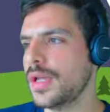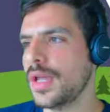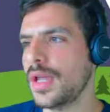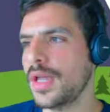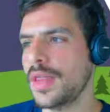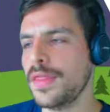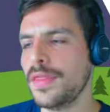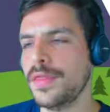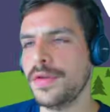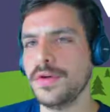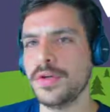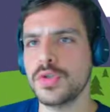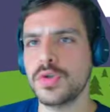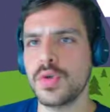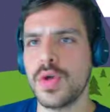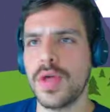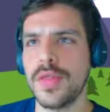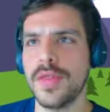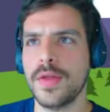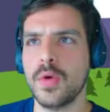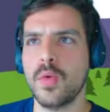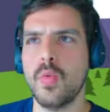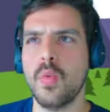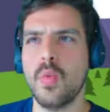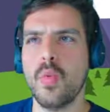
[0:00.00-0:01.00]
there's, I
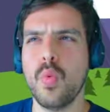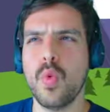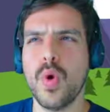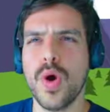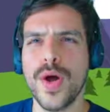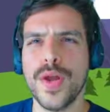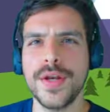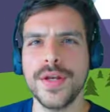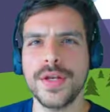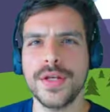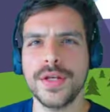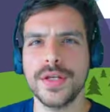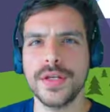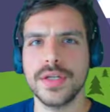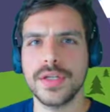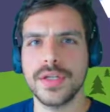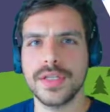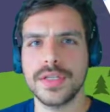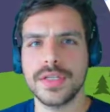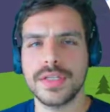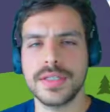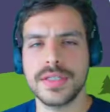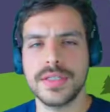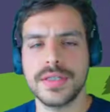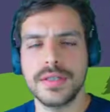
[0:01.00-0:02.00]
think, one
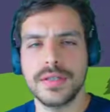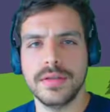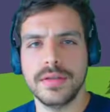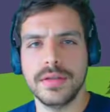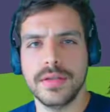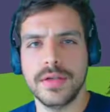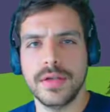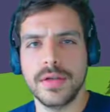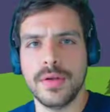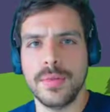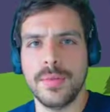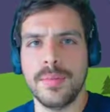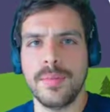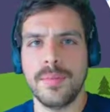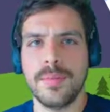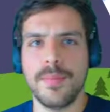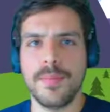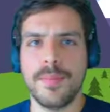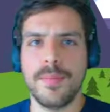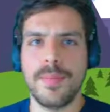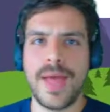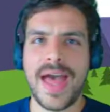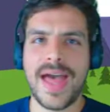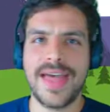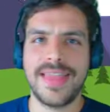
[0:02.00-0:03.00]
little
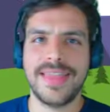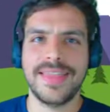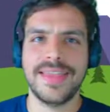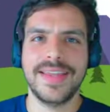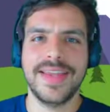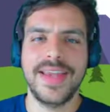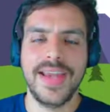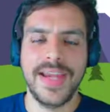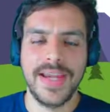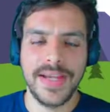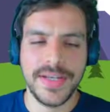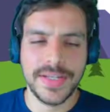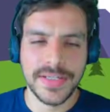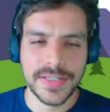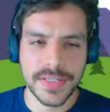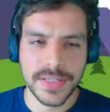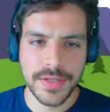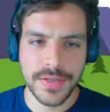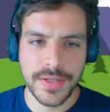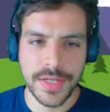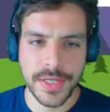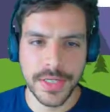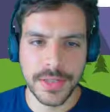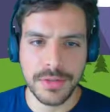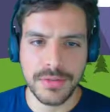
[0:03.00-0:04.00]
math hint
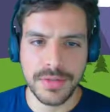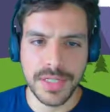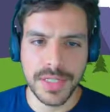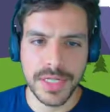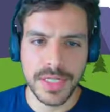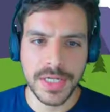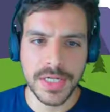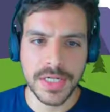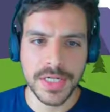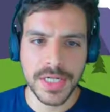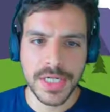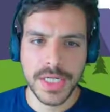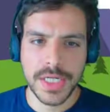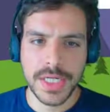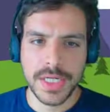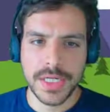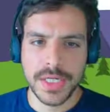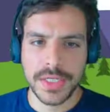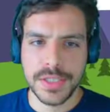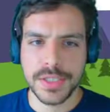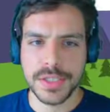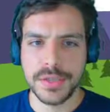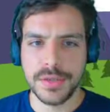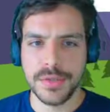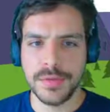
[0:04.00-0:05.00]
that you need
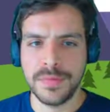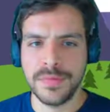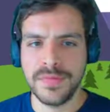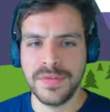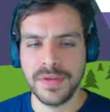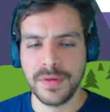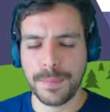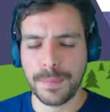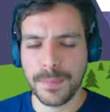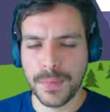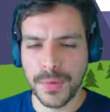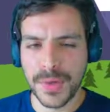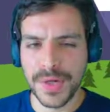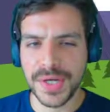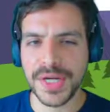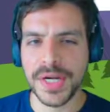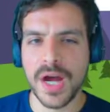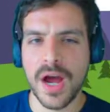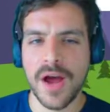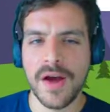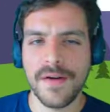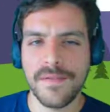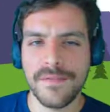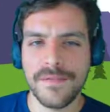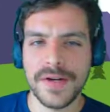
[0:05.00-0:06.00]
to feel pretty
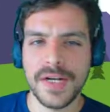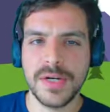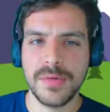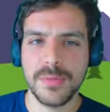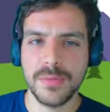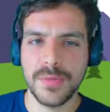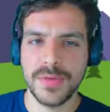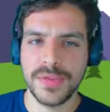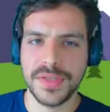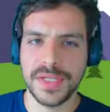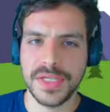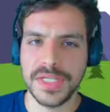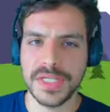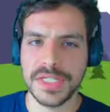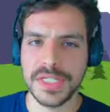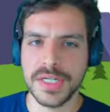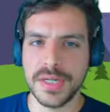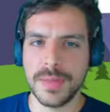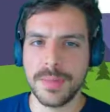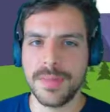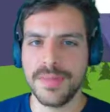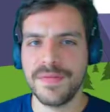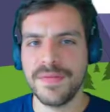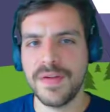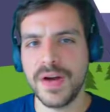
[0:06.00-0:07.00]
confident with these
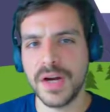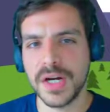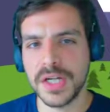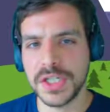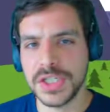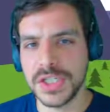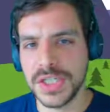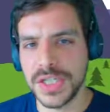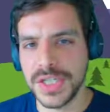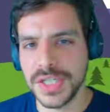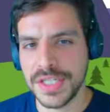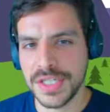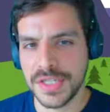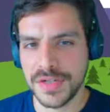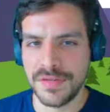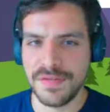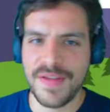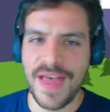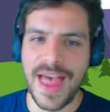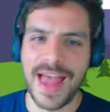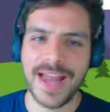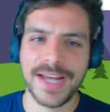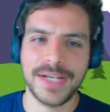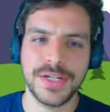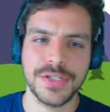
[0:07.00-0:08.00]
functions and
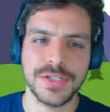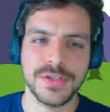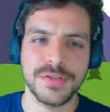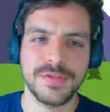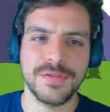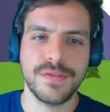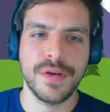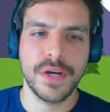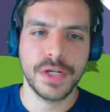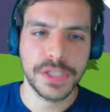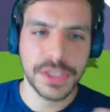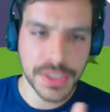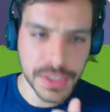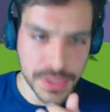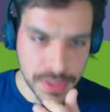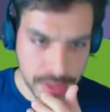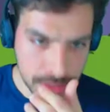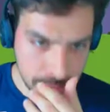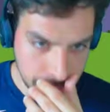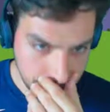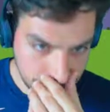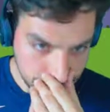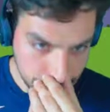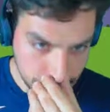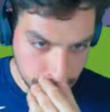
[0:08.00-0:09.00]
factors of
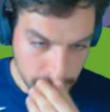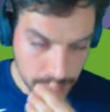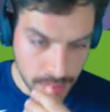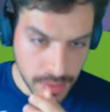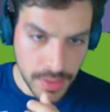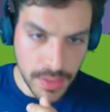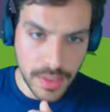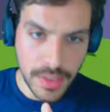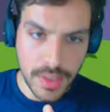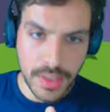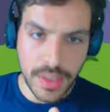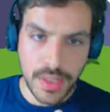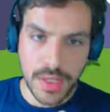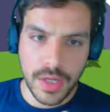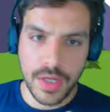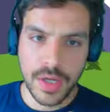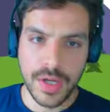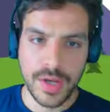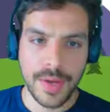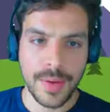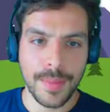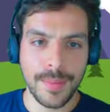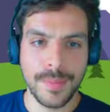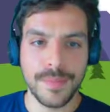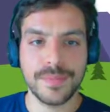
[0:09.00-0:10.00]
functions.
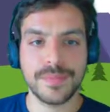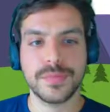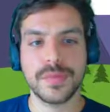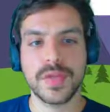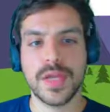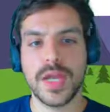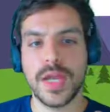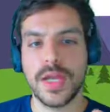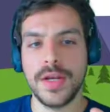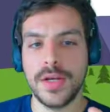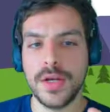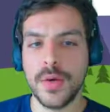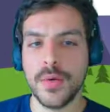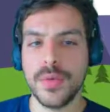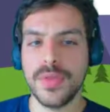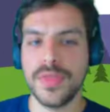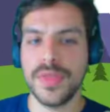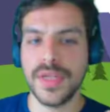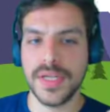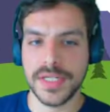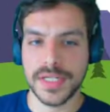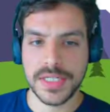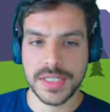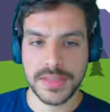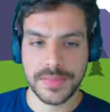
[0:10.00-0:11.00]
And know
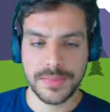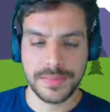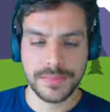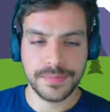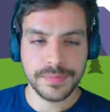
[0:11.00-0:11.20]
this: